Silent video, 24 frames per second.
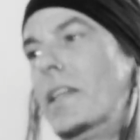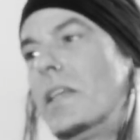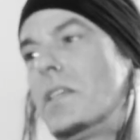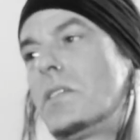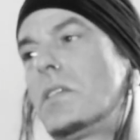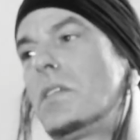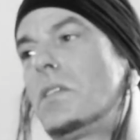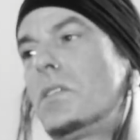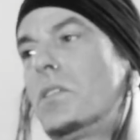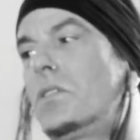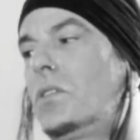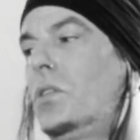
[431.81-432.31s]

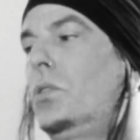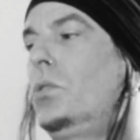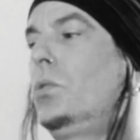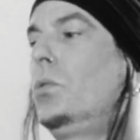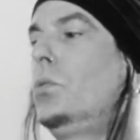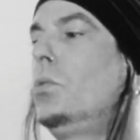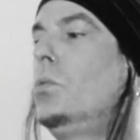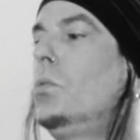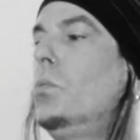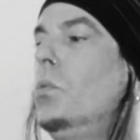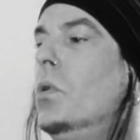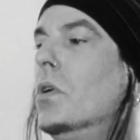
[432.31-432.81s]
this is
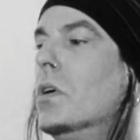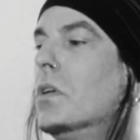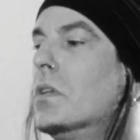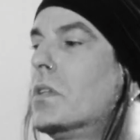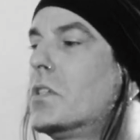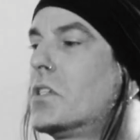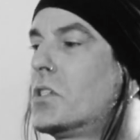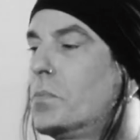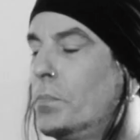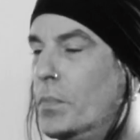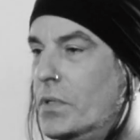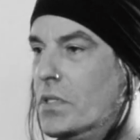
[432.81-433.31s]
too
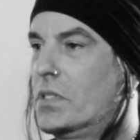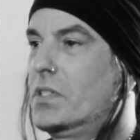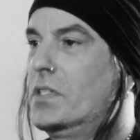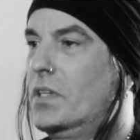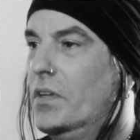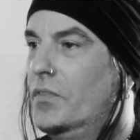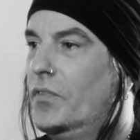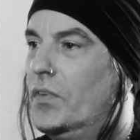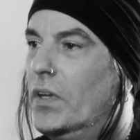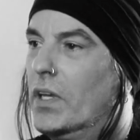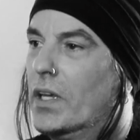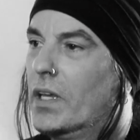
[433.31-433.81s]

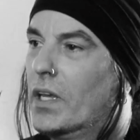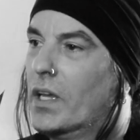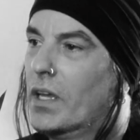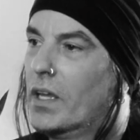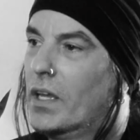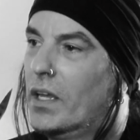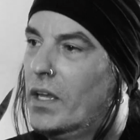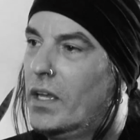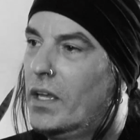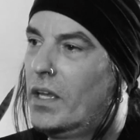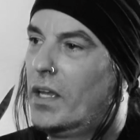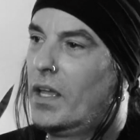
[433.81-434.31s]

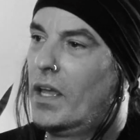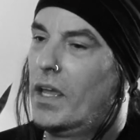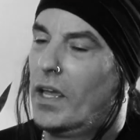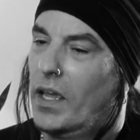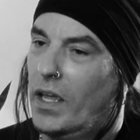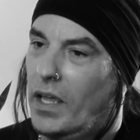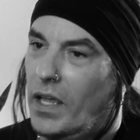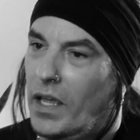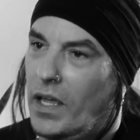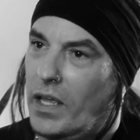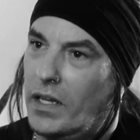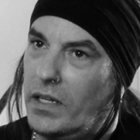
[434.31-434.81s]
specific.
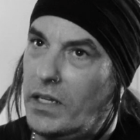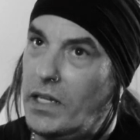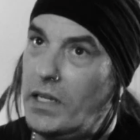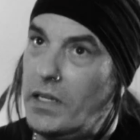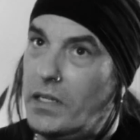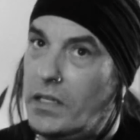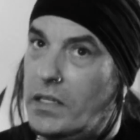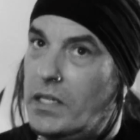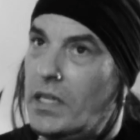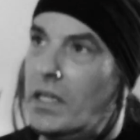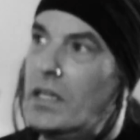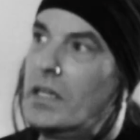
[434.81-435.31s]
And
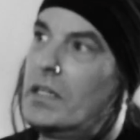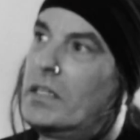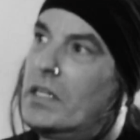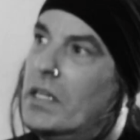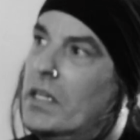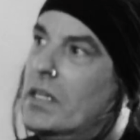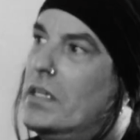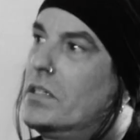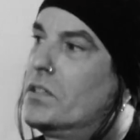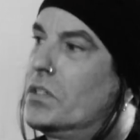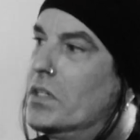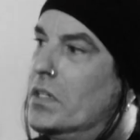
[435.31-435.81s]
he did
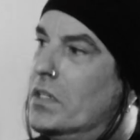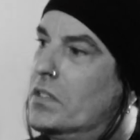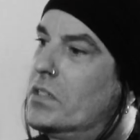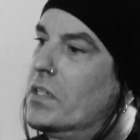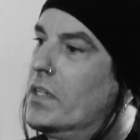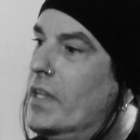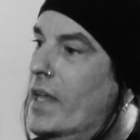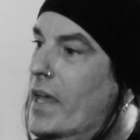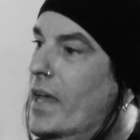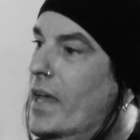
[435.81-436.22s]
teach us